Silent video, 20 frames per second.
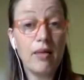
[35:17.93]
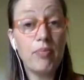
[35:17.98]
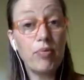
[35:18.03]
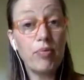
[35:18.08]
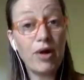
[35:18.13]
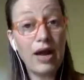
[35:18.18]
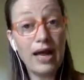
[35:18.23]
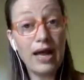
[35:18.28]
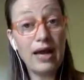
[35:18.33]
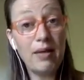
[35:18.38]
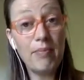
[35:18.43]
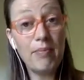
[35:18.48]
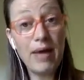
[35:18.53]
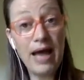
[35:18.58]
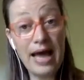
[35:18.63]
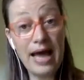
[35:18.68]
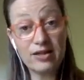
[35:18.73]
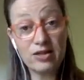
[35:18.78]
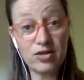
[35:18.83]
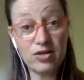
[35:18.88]
A brand
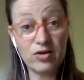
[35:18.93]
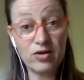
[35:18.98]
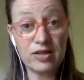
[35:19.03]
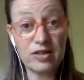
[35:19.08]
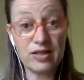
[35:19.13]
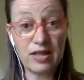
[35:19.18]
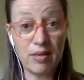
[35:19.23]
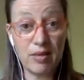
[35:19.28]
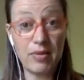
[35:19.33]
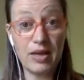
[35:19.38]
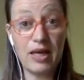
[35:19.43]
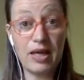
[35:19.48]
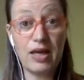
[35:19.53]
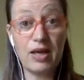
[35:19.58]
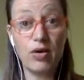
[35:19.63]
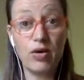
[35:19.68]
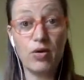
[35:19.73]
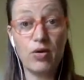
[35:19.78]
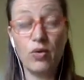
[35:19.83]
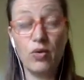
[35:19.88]
ambassador is somebody
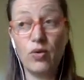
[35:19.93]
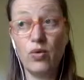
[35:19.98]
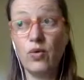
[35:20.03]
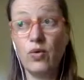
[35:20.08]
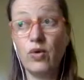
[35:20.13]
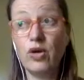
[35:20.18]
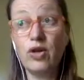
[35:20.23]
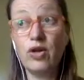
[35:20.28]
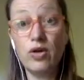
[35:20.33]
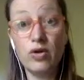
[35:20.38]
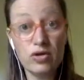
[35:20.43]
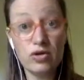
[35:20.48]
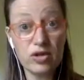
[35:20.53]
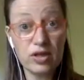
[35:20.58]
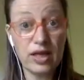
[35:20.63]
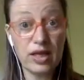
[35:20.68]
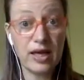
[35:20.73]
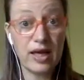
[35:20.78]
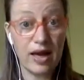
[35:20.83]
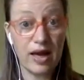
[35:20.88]
who
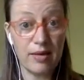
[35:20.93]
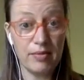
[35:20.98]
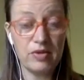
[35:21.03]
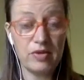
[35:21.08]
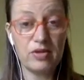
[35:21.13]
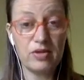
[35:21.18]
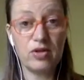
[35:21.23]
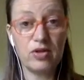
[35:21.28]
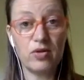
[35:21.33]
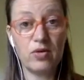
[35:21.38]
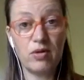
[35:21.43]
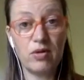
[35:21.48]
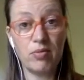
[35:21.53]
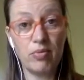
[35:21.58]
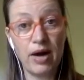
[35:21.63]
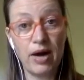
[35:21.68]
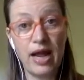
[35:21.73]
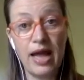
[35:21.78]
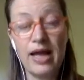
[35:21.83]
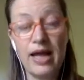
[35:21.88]
usually comes to the
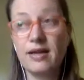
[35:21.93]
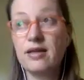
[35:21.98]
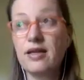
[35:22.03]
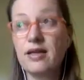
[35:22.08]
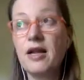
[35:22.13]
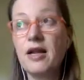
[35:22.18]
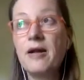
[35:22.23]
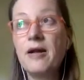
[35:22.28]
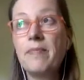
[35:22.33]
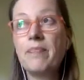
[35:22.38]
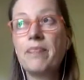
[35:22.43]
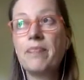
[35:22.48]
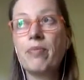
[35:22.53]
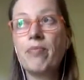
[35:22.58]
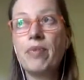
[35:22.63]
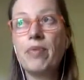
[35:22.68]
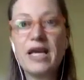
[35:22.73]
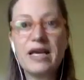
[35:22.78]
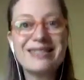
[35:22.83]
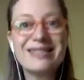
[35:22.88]
brand
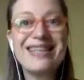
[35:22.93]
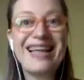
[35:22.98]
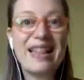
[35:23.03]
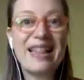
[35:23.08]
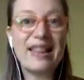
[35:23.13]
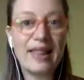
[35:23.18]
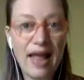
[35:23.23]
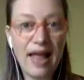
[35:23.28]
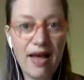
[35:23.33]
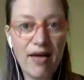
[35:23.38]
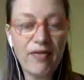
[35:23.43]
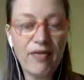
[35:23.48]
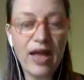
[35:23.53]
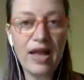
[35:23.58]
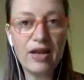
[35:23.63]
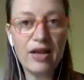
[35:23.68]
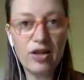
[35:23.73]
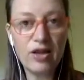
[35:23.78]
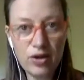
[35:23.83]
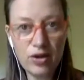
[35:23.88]
because they love
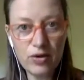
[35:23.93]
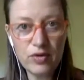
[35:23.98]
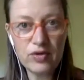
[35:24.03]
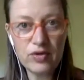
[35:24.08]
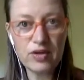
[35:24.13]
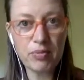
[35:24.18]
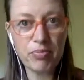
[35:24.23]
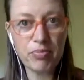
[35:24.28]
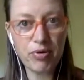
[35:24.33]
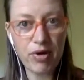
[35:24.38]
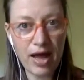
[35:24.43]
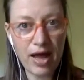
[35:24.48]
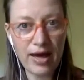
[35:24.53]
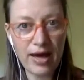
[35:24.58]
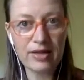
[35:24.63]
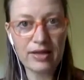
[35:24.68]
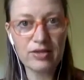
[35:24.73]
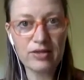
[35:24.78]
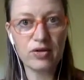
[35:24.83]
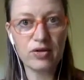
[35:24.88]
and use the
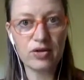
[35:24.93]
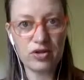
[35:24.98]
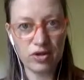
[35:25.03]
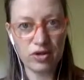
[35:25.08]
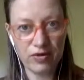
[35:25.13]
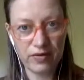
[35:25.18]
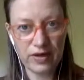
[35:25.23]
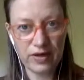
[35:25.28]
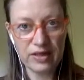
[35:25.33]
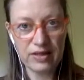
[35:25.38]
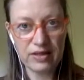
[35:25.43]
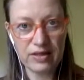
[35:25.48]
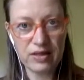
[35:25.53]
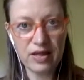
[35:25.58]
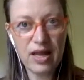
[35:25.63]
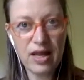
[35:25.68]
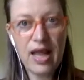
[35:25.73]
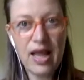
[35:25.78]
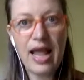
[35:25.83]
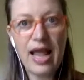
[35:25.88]
product or service.
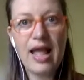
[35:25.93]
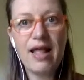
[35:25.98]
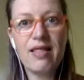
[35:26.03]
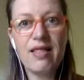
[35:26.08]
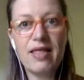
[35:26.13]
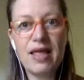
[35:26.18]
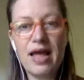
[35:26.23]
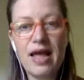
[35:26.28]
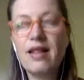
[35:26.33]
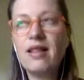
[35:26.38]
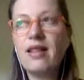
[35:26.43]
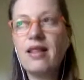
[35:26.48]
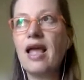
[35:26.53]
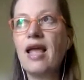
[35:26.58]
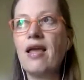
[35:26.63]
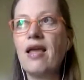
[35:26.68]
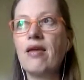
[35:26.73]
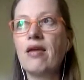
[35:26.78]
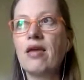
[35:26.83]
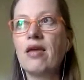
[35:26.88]
And then
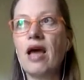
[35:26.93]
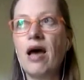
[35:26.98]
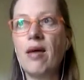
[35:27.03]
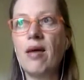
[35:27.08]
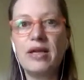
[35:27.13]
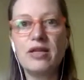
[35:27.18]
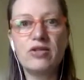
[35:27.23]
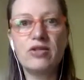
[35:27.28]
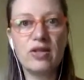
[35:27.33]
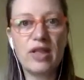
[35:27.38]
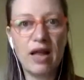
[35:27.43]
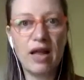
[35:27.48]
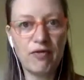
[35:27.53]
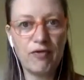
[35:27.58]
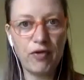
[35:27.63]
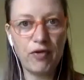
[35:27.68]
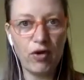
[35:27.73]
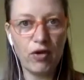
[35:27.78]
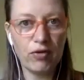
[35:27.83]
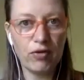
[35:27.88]
they come into that
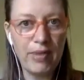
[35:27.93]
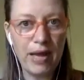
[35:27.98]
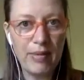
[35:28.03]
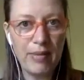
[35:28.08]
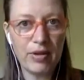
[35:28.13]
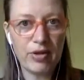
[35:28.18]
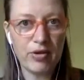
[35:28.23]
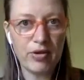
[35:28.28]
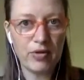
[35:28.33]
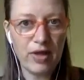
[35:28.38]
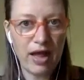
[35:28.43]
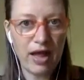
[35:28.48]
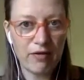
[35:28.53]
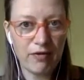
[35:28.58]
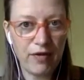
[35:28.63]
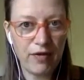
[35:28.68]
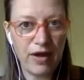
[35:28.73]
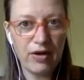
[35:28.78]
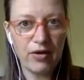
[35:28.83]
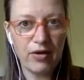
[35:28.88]
fold, maybe through that
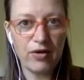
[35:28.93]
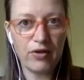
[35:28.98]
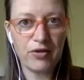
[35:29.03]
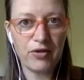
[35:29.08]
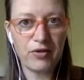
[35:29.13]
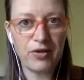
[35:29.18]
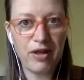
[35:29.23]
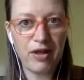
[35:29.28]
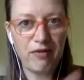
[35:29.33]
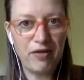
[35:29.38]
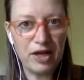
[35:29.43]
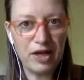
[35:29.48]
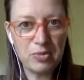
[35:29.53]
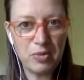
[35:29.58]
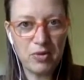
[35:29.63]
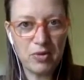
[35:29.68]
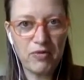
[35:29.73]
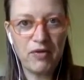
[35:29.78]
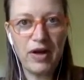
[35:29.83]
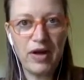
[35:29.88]
funnel, through that
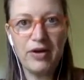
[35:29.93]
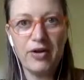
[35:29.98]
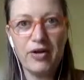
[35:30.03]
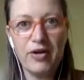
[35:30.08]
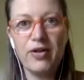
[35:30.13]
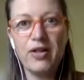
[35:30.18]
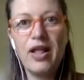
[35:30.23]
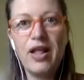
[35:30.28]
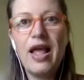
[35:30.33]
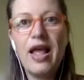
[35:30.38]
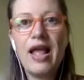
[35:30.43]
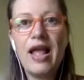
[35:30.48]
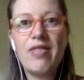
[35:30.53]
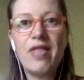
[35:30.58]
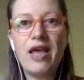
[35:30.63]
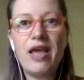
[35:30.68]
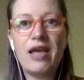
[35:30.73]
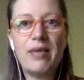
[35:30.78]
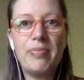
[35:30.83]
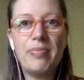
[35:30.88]
Facebook funnel, and
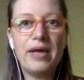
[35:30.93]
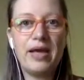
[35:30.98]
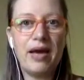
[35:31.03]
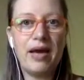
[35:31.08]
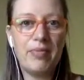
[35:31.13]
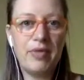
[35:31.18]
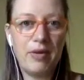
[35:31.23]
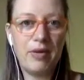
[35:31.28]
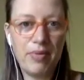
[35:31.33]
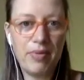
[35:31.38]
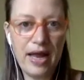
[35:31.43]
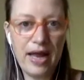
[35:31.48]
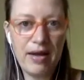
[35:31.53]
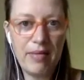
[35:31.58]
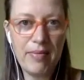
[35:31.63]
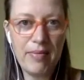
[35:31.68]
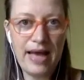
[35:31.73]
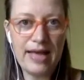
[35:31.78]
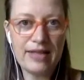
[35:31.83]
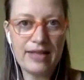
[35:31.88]
they become the brand
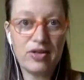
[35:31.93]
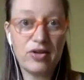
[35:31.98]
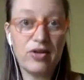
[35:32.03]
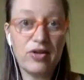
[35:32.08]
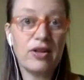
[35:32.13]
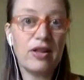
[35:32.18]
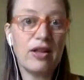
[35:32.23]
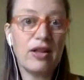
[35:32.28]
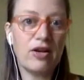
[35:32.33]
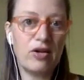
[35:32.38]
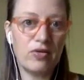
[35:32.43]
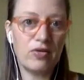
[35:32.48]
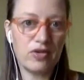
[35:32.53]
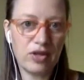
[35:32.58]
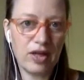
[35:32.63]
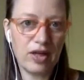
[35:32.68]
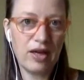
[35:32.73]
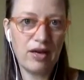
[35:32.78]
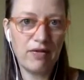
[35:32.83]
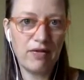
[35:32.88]
ambassador. They're
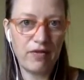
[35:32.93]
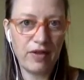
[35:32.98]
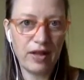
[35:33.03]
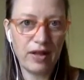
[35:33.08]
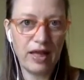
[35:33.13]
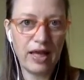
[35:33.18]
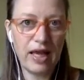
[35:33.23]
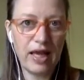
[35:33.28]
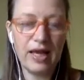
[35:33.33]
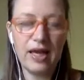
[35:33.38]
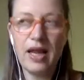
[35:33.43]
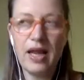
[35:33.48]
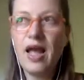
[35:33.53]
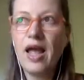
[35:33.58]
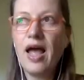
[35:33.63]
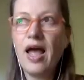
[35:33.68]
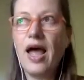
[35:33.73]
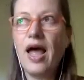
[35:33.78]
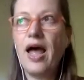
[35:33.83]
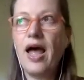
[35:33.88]
usually an affiliate,
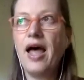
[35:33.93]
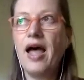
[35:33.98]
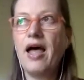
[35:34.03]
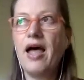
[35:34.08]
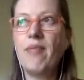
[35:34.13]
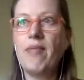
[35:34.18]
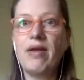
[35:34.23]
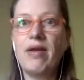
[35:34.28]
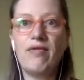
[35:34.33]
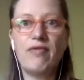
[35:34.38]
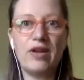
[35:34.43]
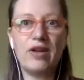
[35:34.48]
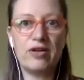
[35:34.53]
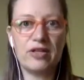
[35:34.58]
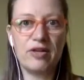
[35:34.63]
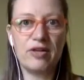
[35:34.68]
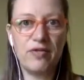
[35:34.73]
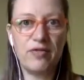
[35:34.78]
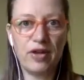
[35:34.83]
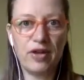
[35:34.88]
if there's
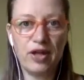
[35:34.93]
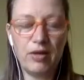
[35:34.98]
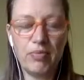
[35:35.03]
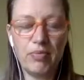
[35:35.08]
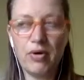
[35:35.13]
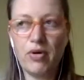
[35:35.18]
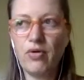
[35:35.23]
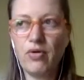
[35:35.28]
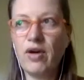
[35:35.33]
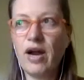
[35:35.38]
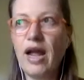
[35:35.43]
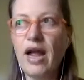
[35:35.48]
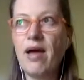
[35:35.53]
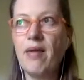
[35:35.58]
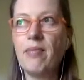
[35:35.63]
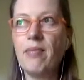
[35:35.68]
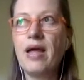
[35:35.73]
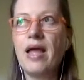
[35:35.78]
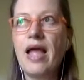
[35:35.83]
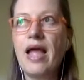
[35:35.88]
an affiliate
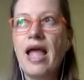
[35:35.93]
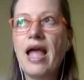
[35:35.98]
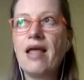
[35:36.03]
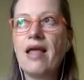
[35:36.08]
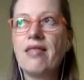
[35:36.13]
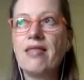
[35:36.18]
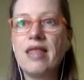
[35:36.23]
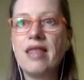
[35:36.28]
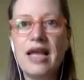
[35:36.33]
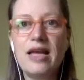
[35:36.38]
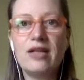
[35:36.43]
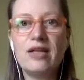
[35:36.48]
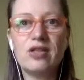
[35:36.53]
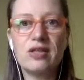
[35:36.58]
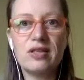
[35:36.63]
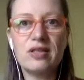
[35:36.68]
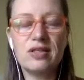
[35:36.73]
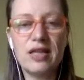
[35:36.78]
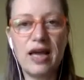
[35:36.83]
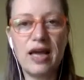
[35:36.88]
program. And they
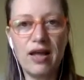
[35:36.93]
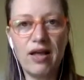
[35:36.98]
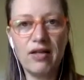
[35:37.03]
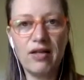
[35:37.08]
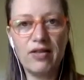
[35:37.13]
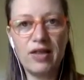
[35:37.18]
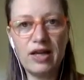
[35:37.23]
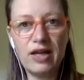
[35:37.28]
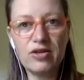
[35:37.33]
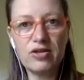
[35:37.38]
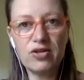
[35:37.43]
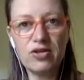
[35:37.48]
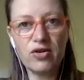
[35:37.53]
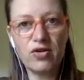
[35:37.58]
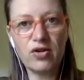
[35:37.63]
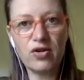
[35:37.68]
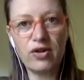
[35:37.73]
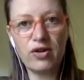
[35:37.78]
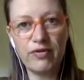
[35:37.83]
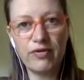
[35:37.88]
just tell their
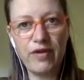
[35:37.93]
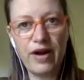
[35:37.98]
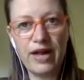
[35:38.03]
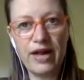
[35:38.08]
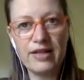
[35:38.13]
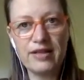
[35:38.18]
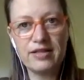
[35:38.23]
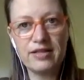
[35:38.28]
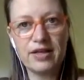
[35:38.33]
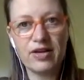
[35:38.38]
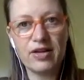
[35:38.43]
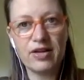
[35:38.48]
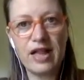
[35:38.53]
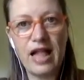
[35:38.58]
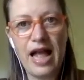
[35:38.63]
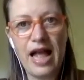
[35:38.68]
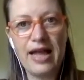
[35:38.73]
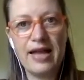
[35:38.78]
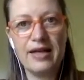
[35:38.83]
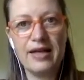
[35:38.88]
circle of friends, their
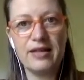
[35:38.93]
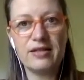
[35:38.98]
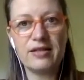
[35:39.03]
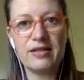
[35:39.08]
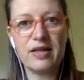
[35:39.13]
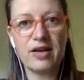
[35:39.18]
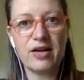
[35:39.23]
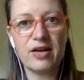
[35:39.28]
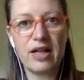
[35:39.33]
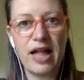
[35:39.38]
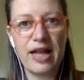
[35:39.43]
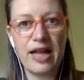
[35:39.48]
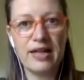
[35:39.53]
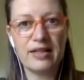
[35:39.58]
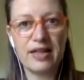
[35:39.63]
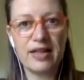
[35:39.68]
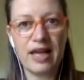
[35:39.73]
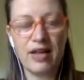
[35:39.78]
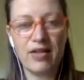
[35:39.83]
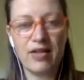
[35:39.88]
clients, their
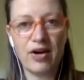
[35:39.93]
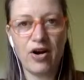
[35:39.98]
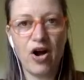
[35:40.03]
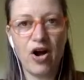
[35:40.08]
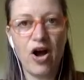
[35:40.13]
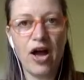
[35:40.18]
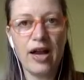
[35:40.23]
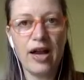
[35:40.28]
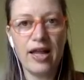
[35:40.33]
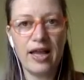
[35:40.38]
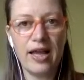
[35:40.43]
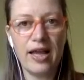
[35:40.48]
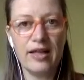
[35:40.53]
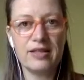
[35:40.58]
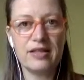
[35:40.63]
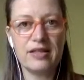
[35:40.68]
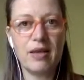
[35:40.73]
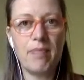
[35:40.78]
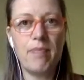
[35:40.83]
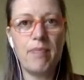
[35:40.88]
clientele, their
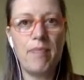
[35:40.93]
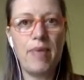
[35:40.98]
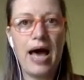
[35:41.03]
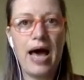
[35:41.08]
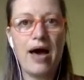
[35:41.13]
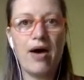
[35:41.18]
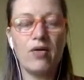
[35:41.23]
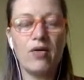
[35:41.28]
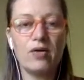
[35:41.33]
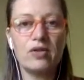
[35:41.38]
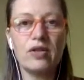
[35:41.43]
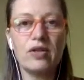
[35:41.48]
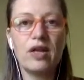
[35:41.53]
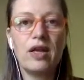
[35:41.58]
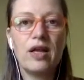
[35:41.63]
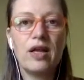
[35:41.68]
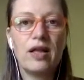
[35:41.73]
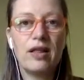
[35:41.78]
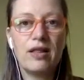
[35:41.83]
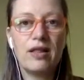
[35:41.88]
audience about
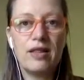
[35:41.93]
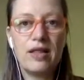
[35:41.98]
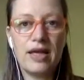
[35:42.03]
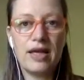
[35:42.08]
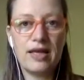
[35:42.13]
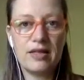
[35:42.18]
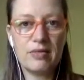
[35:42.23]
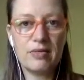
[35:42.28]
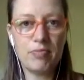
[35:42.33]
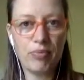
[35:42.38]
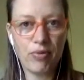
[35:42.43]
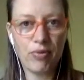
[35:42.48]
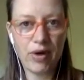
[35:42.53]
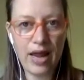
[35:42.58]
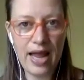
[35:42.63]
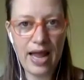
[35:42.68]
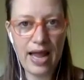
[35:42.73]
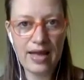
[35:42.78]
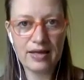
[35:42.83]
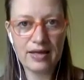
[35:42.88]
this
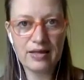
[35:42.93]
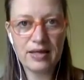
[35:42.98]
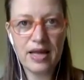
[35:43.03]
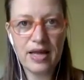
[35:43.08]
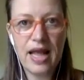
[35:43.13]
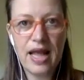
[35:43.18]
brand.